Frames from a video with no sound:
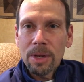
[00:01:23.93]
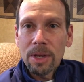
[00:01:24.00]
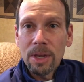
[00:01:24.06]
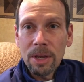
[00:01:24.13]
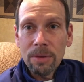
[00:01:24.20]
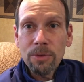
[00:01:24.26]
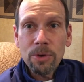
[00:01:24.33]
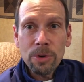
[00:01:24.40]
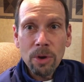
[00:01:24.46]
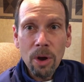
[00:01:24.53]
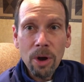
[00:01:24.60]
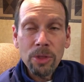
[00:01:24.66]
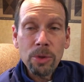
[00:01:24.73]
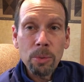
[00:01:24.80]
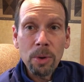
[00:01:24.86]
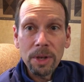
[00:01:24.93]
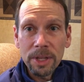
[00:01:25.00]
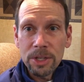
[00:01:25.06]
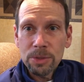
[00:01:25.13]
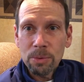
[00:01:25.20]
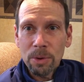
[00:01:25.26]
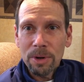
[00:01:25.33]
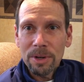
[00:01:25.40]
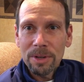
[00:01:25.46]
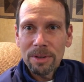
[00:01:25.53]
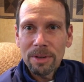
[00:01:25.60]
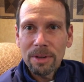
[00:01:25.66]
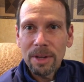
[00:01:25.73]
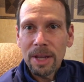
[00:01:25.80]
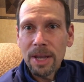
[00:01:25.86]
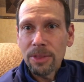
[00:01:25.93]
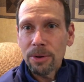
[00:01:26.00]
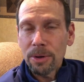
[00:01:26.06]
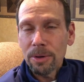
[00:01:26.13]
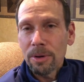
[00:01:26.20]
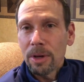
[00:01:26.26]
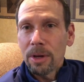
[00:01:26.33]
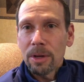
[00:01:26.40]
give your dog the release word, either